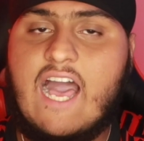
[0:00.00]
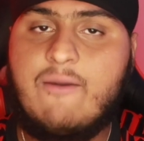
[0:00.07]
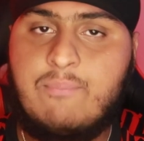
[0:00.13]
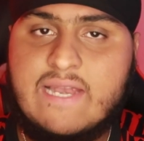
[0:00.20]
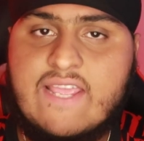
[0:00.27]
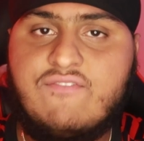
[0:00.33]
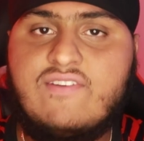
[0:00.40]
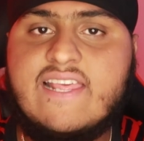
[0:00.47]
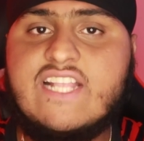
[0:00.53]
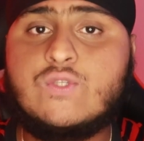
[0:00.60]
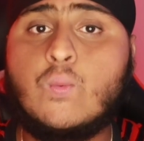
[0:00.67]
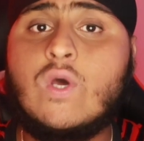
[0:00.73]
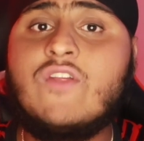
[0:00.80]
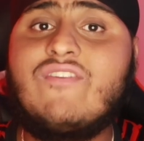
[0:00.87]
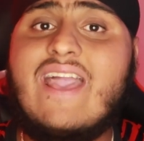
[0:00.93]
I believe Leeds
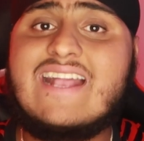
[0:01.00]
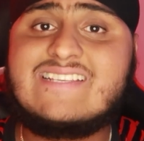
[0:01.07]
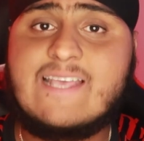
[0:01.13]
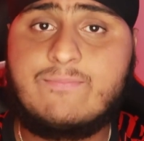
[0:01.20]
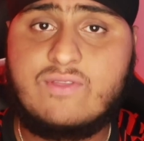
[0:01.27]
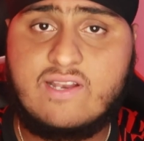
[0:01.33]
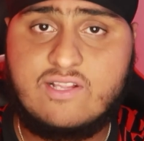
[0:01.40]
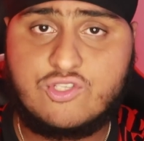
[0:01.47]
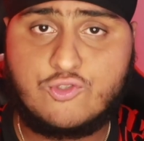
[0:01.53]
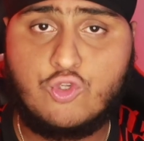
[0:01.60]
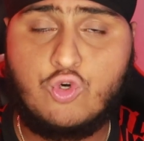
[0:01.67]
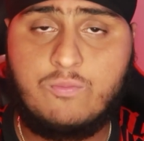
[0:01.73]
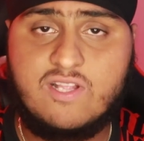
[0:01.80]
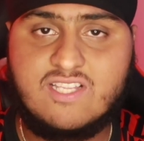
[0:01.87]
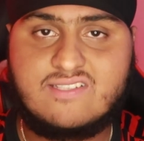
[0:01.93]
would have accepted
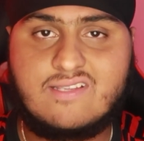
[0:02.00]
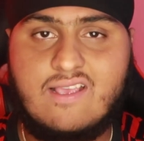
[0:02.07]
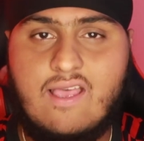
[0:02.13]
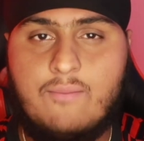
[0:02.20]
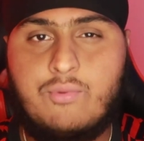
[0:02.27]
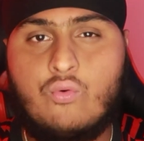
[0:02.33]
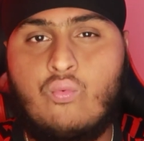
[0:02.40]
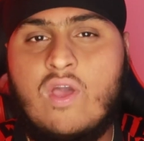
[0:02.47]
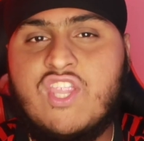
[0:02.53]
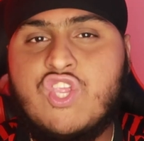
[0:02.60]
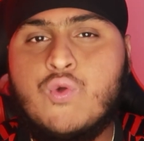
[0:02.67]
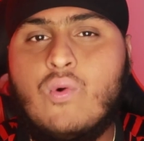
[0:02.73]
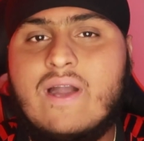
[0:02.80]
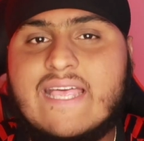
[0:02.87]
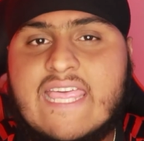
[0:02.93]
instalments, but when
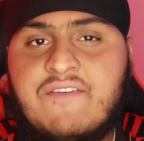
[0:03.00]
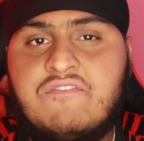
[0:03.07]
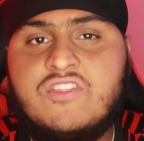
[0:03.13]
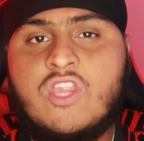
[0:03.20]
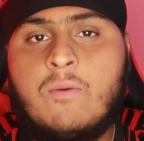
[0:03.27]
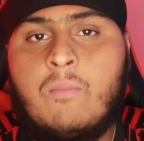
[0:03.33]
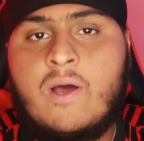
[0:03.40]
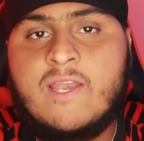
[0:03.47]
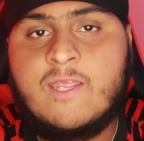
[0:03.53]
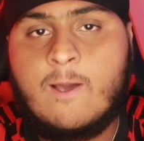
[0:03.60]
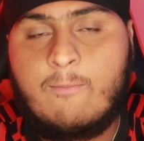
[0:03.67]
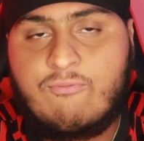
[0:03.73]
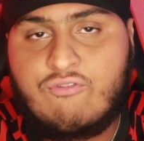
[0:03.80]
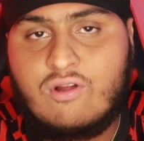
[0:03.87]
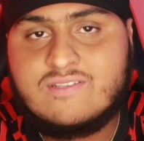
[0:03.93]
you are given the money
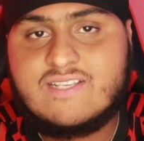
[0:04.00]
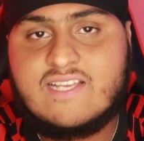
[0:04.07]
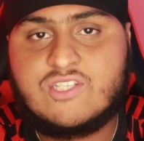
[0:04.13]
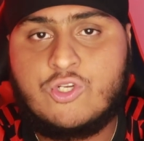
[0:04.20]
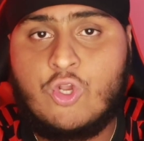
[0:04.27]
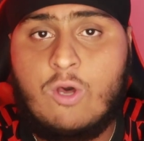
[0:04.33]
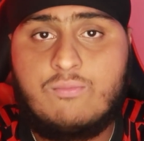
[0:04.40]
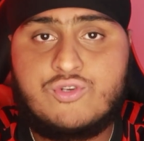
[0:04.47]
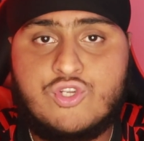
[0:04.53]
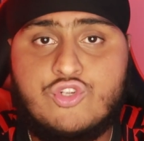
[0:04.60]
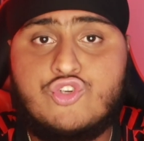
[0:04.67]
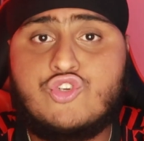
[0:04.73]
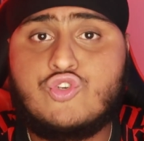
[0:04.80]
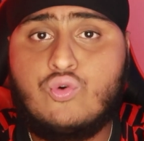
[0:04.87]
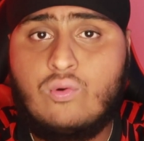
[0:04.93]
up front as an option,
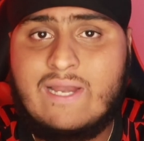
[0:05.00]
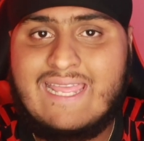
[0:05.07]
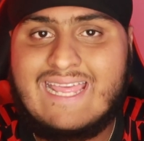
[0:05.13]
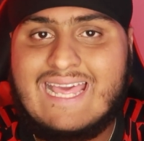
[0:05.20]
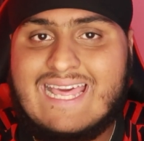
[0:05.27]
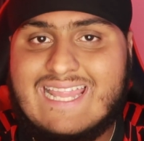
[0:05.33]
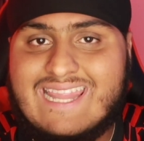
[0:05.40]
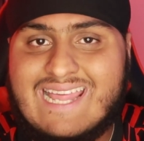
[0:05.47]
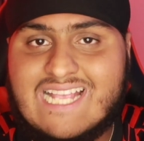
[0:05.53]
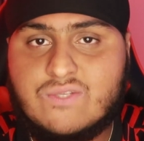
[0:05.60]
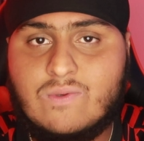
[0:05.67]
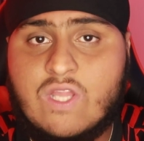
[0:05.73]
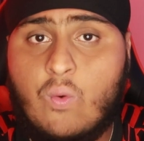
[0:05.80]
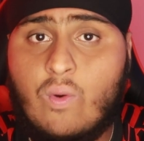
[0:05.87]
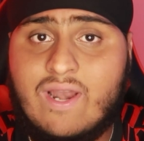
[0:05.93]
surely
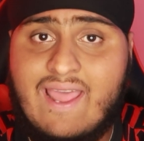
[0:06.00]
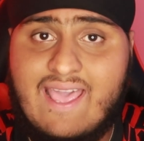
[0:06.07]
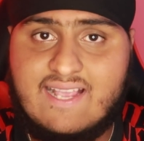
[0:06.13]
that's what they want to